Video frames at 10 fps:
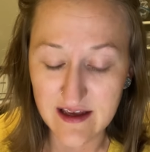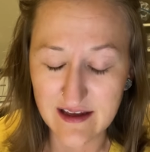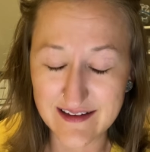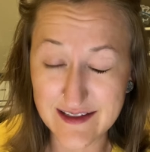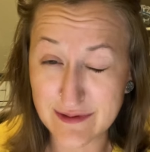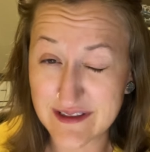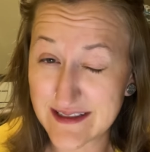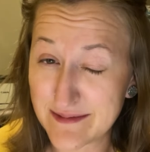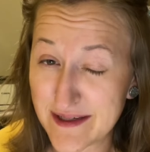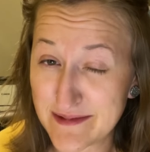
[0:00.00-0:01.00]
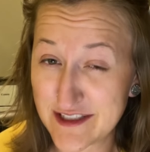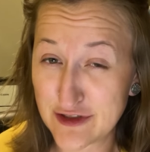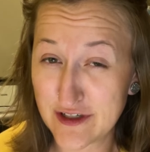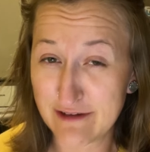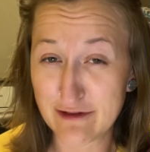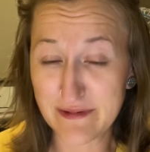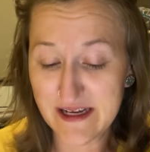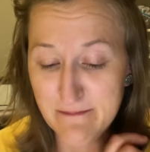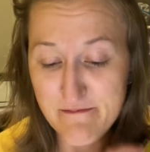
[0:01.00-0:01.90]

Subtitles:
This one sometimes is tricky for me.